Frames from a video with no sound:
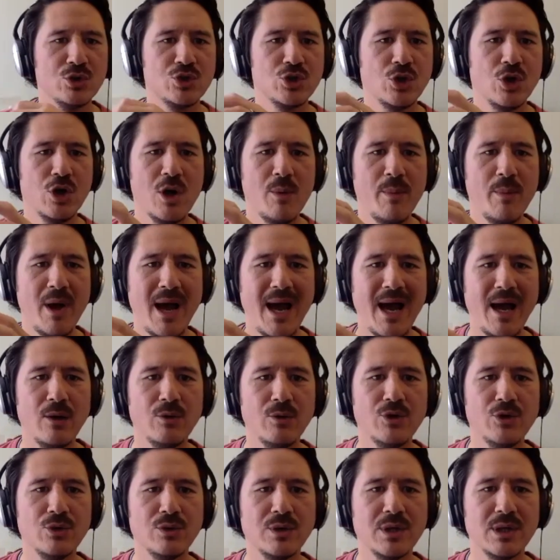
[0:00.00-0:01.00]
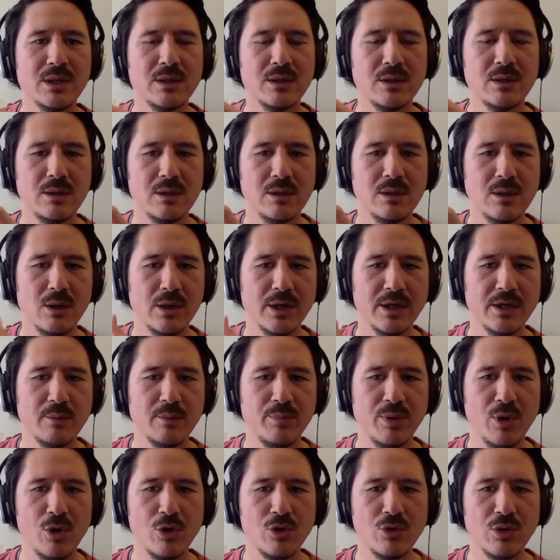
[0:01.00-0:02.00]
talk about how you got into
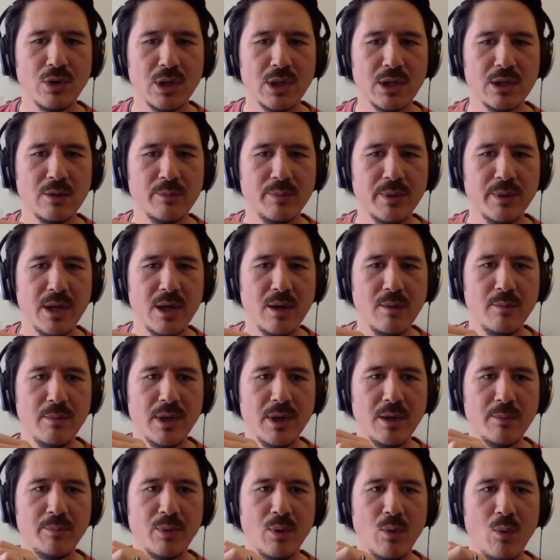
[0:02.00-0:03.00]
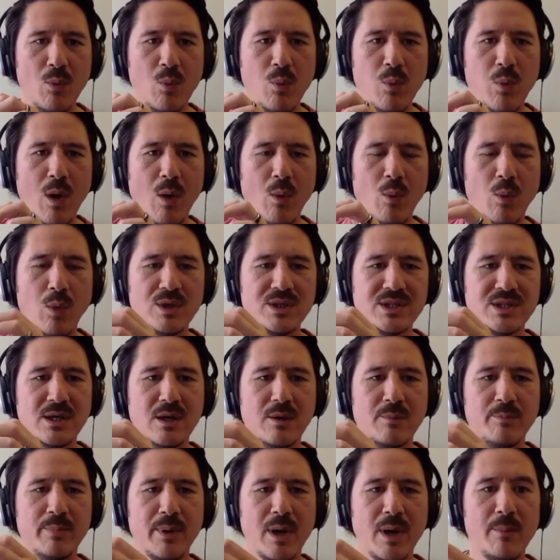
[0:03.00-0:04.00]
poker a little bit in a minute, but what was it
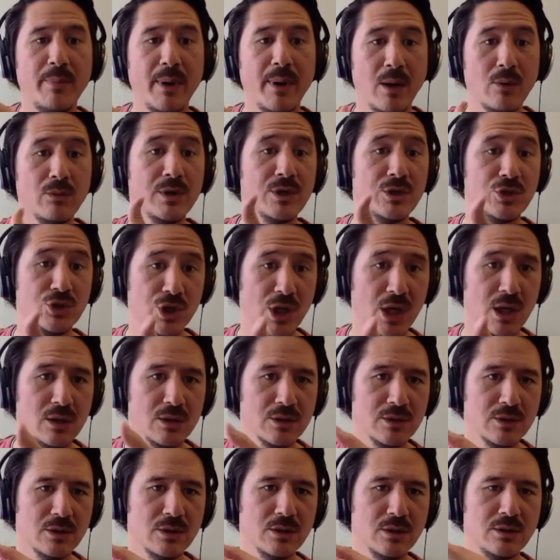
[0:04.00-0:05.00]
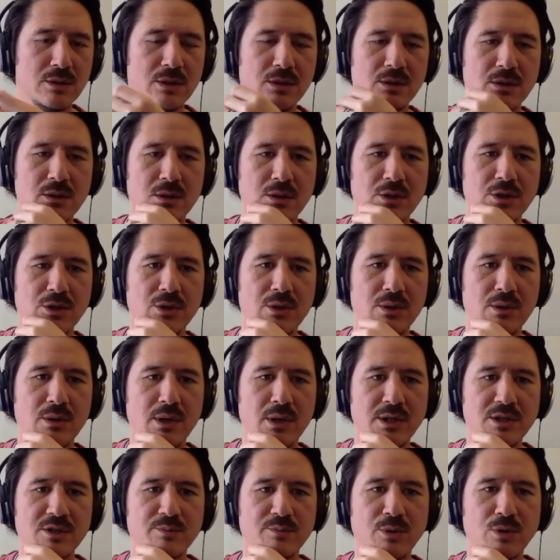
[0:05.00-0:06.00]
ab- about your childhood and, and your
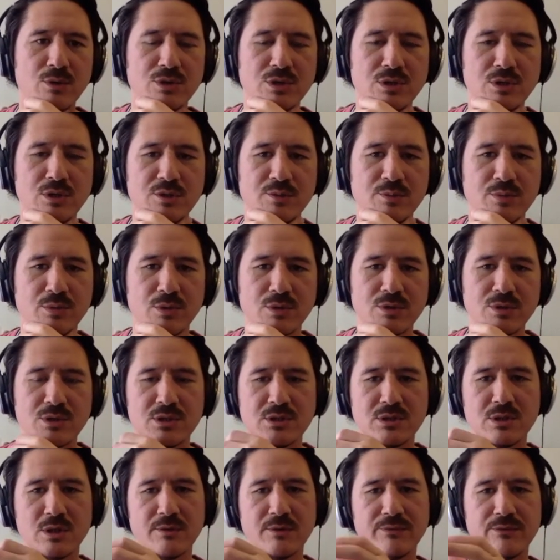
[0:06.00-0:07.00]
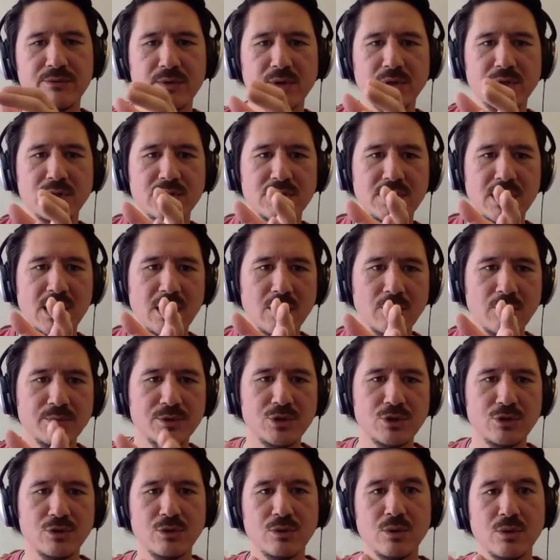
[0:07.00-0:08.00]
exposure to sports and stuff that has
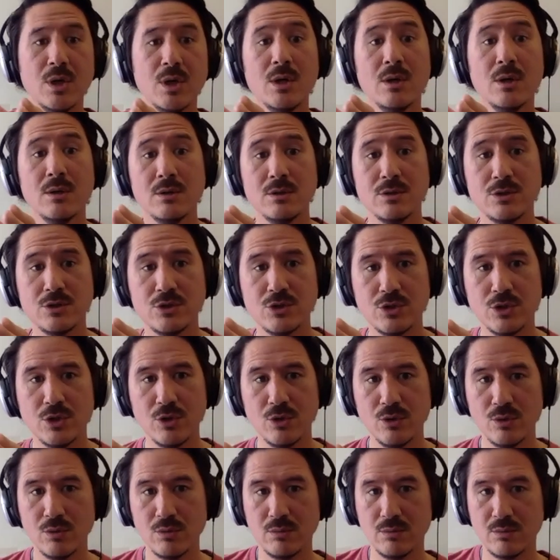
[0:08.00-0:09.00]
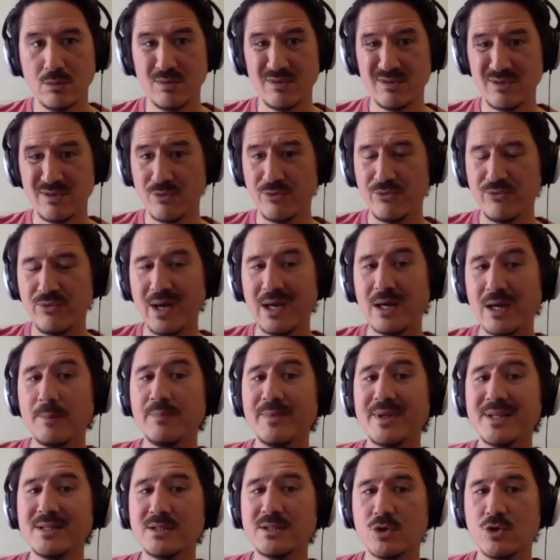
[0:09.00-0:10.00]
helped you to
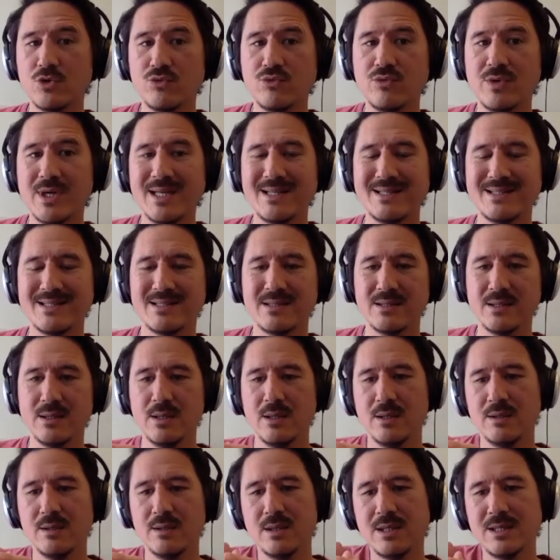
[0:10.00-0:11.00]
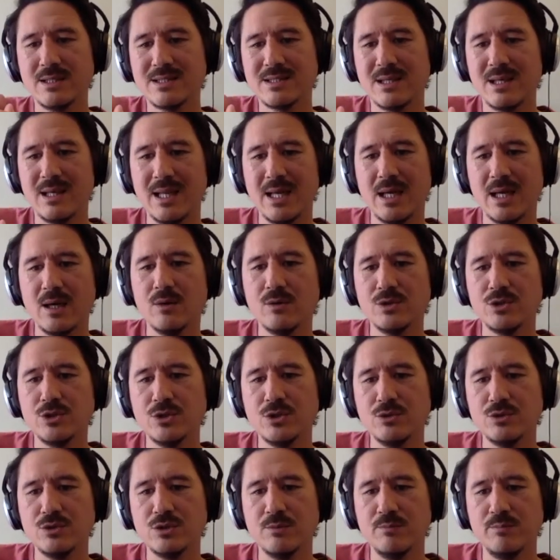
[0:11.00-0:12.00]
develop this grit that has allowed
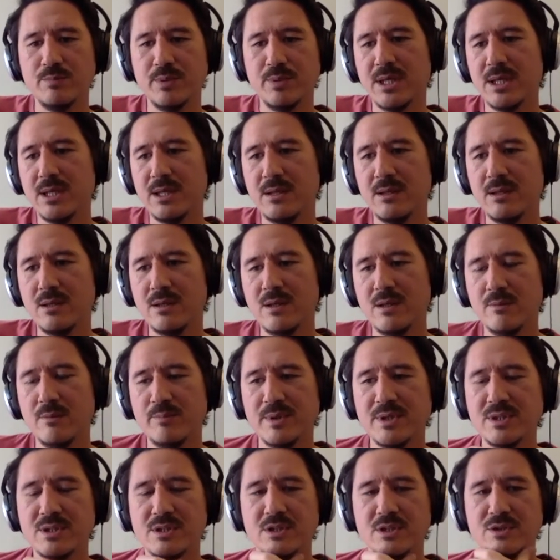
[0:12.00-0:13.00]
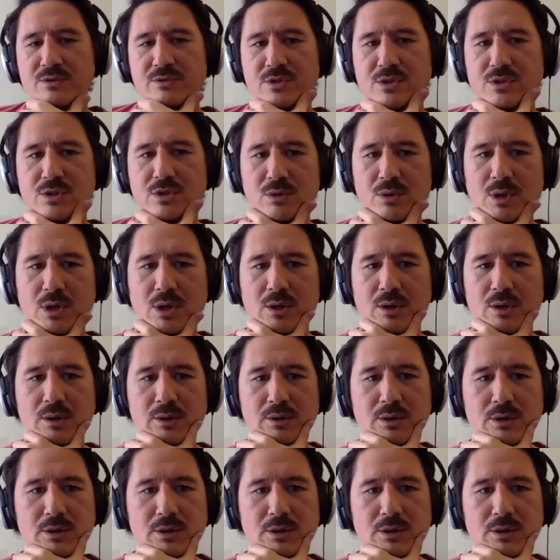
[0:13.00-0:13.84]
you to be in, in the business for so long?